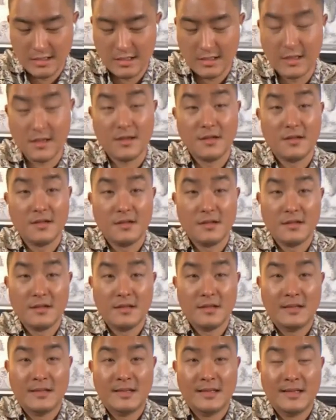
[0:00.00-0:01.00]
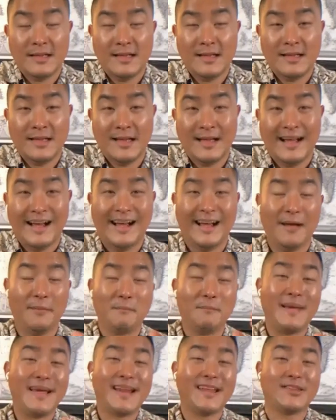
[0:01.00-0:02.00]
uh,
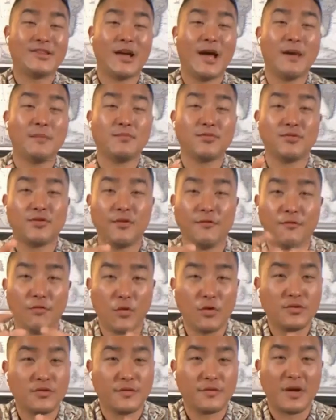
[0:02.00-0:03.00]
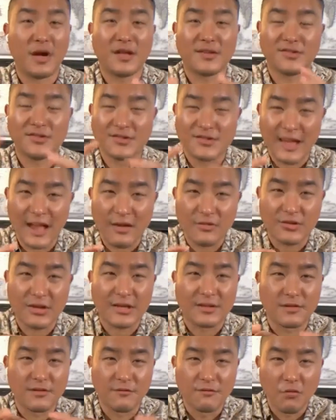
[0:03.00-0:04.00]
many times the voice of God sounds
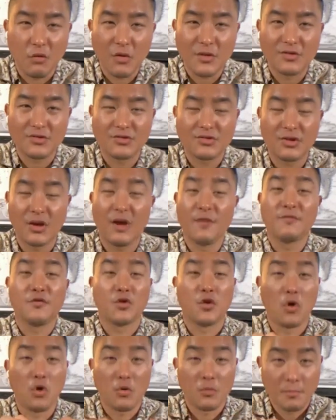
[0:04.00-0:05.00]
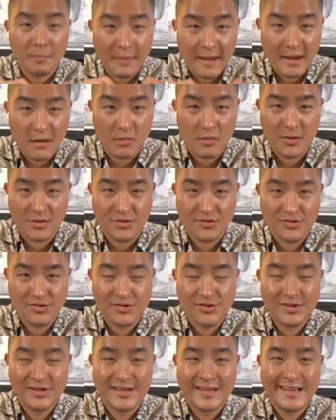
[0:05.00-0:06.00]
like the voice of your own parents.
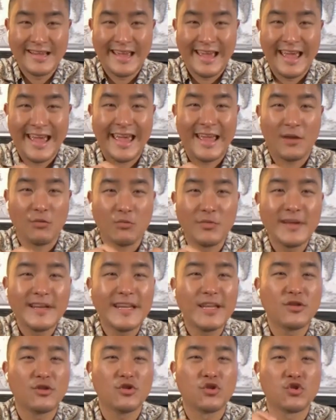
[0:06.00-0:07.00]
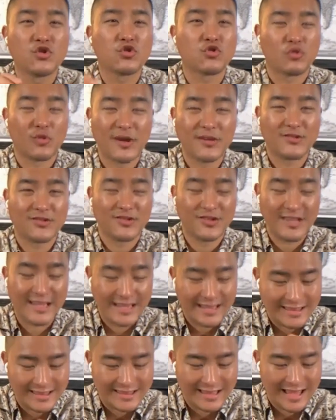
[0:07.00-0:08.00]
And we need to trust
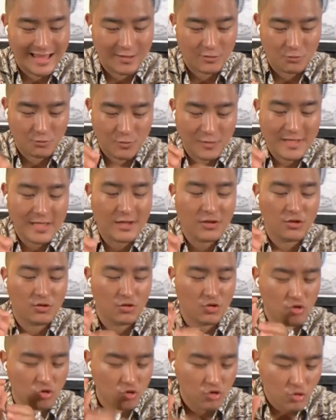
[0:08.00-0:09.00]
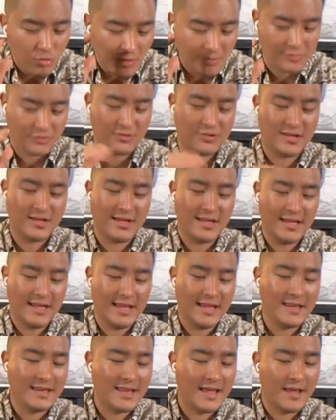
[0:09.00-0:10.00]
in that. We need to trust
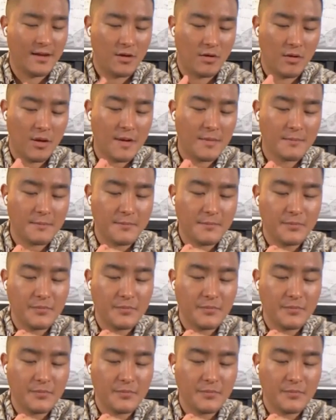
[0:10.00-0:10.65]
in that. All right.